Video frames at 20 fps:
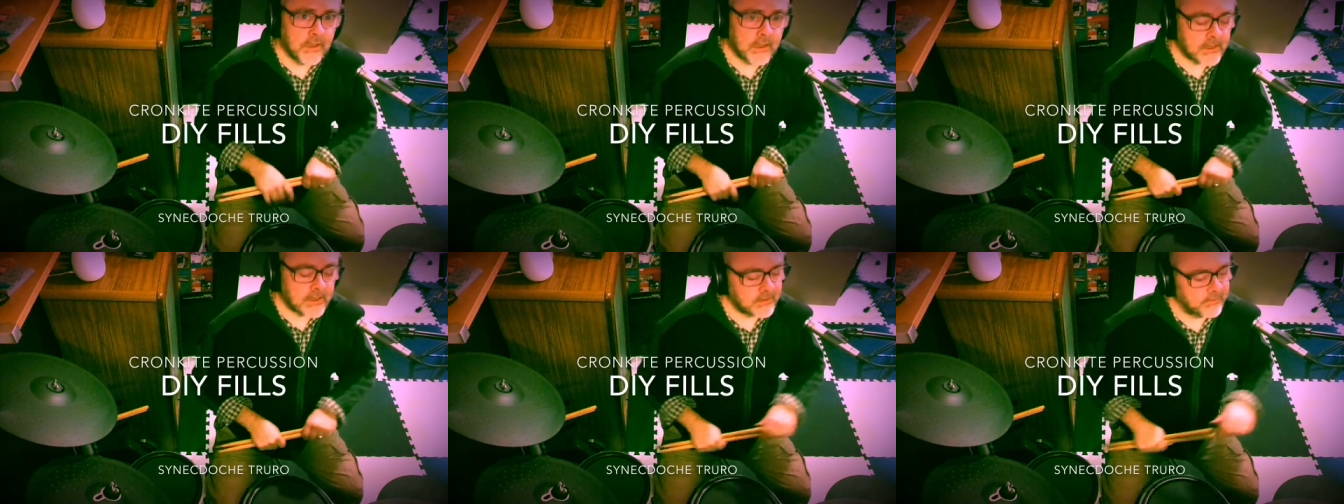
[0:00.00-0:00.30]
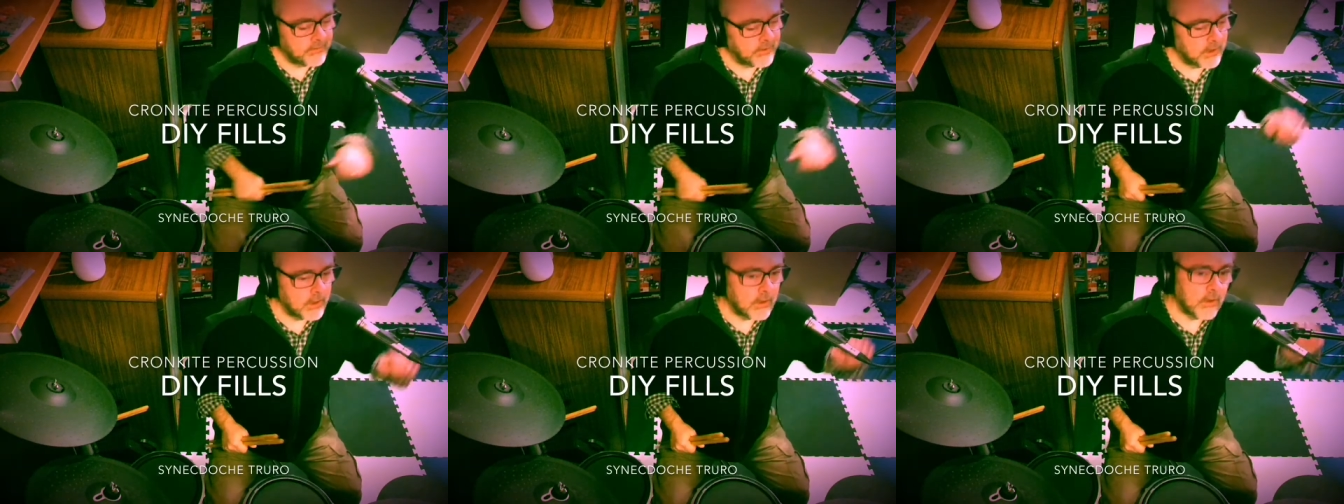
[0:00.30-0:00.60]
This
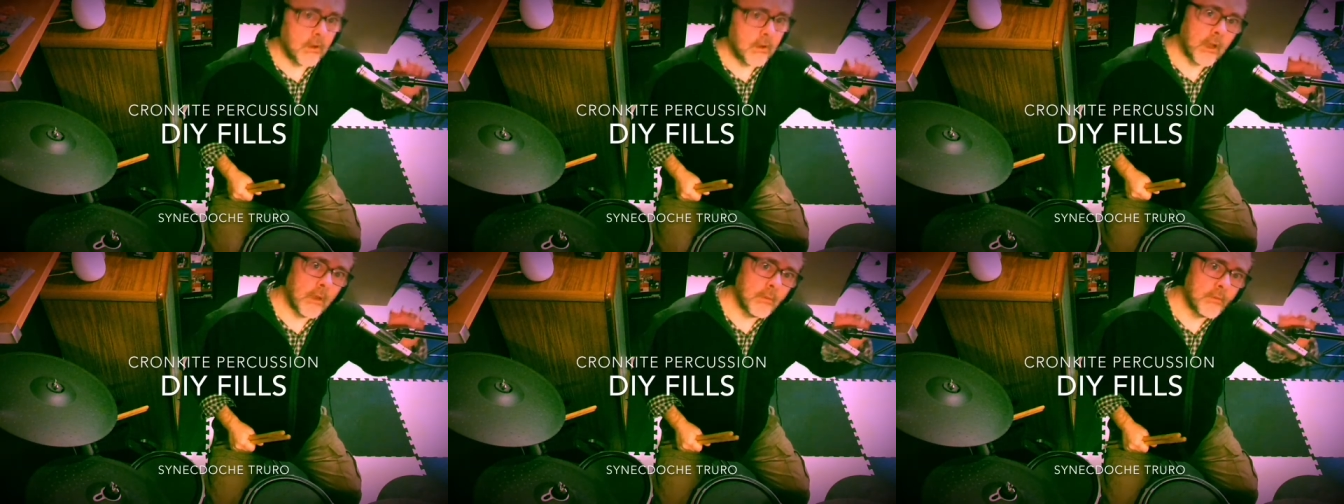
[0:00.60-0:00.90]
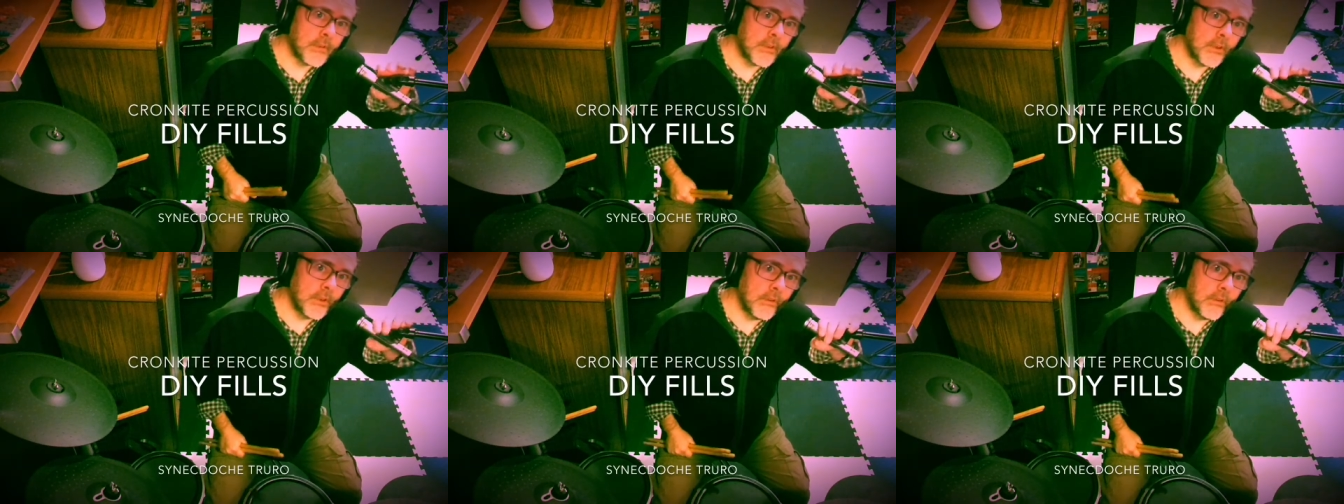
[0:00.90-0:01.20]
video
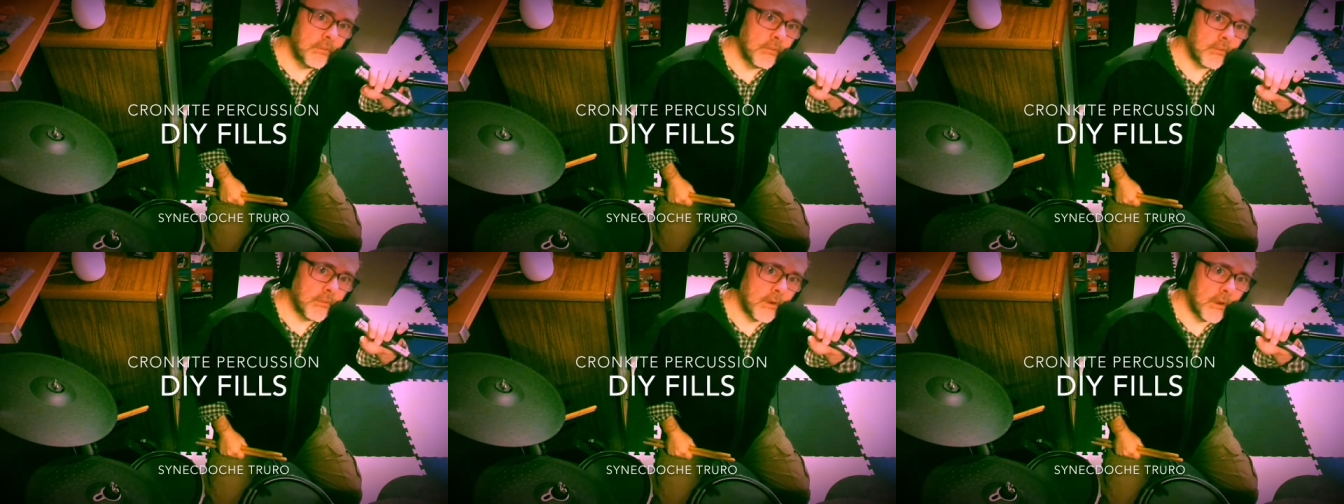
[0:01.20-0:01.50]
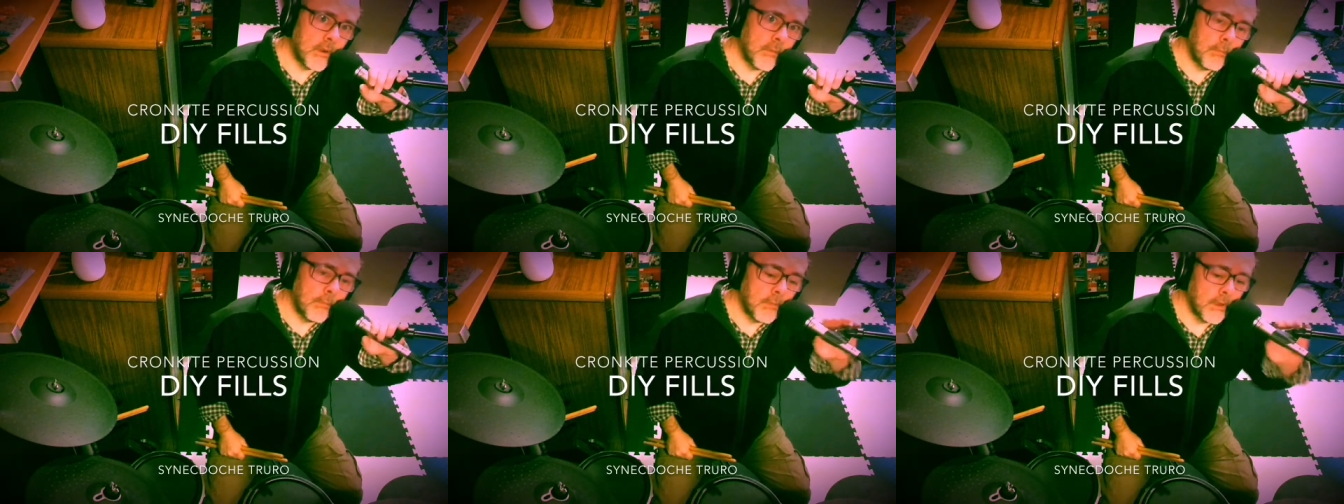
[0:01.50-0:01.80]
comes to you
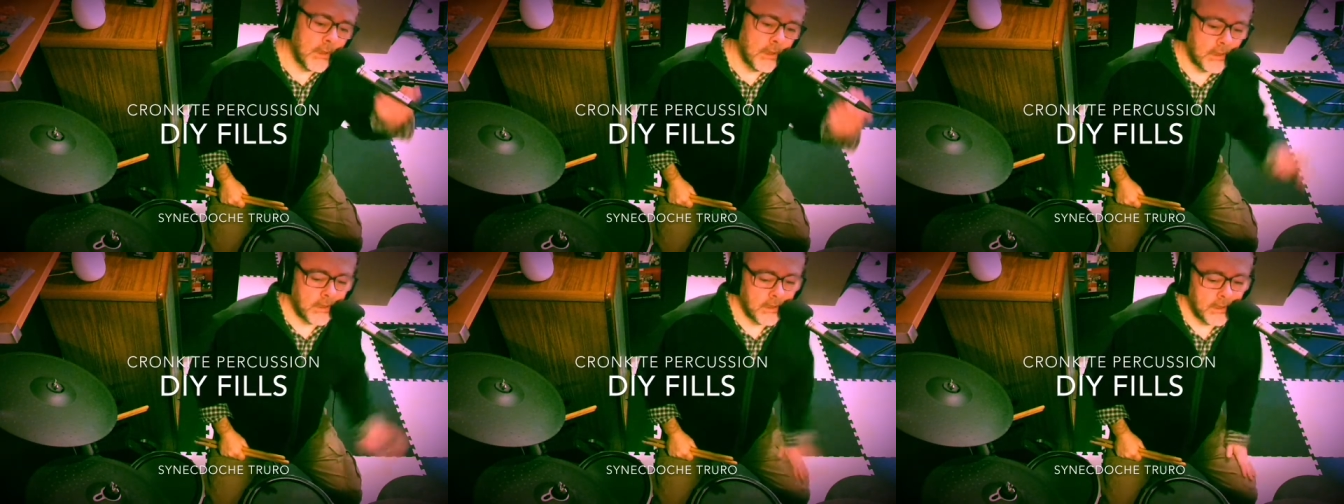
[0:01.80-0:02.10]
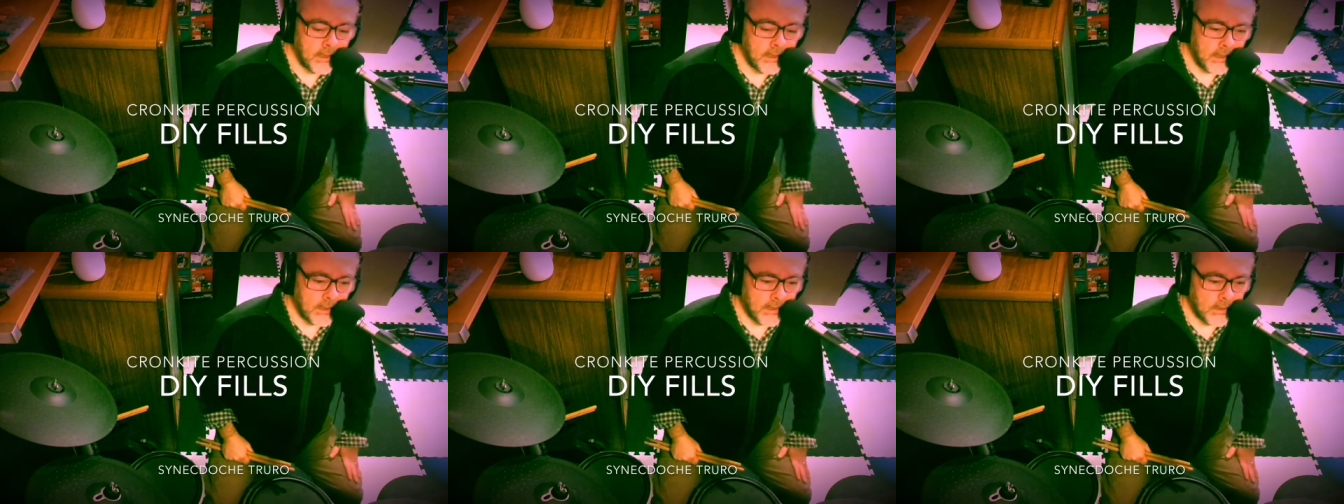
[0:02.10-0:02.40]
from
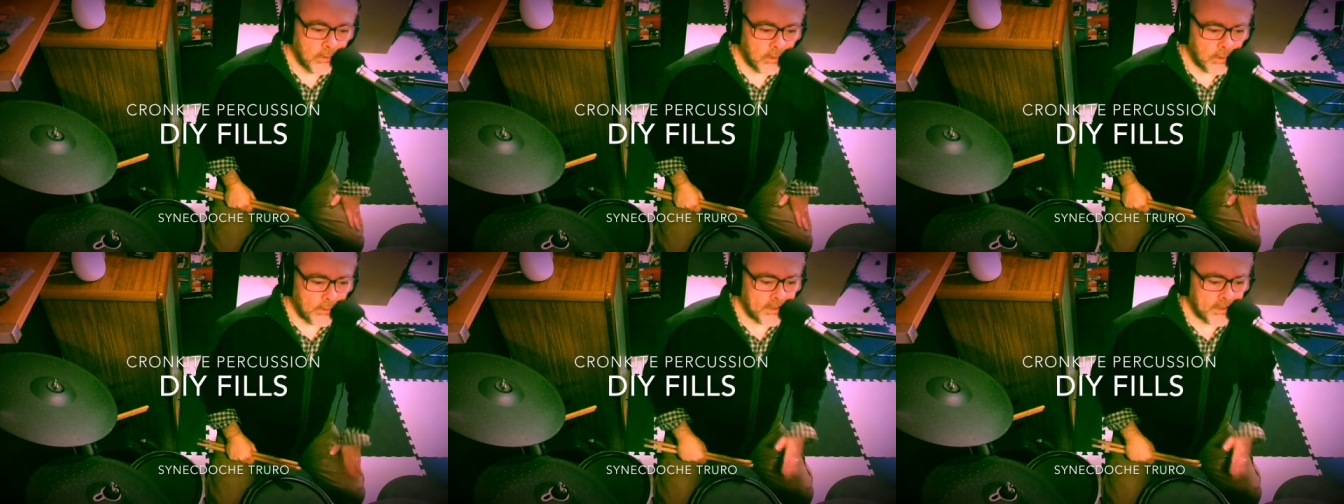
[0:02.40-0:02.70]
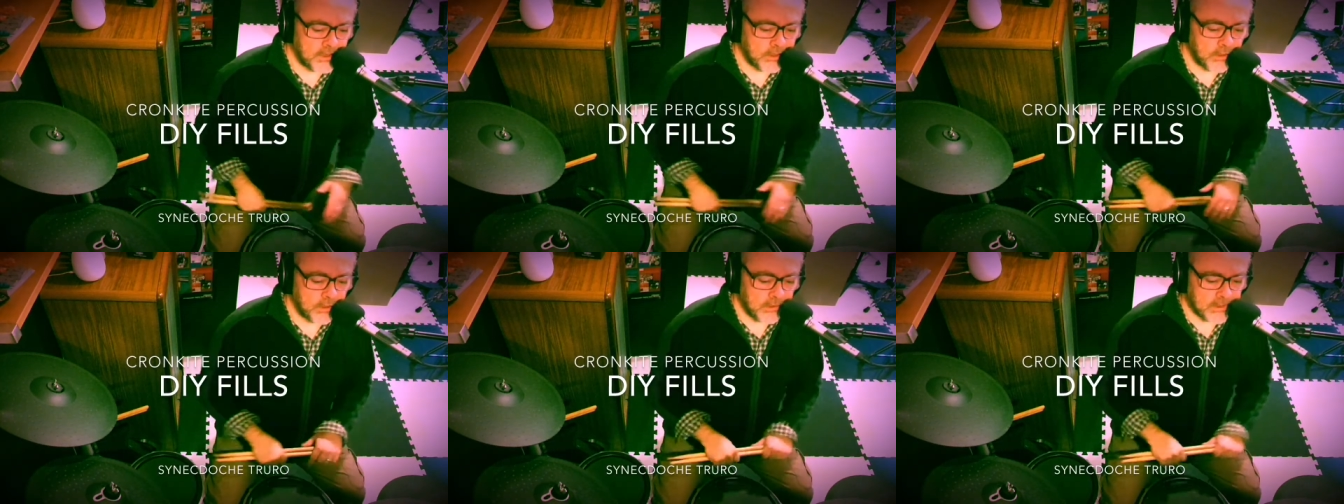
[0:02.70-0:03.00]
one of my
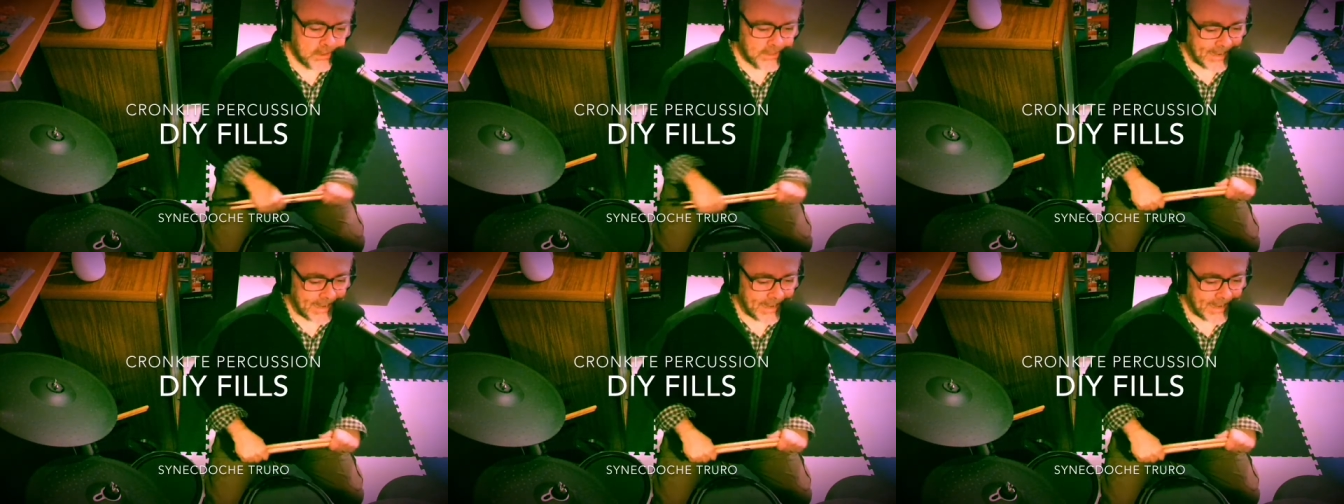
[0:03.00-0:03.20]
students,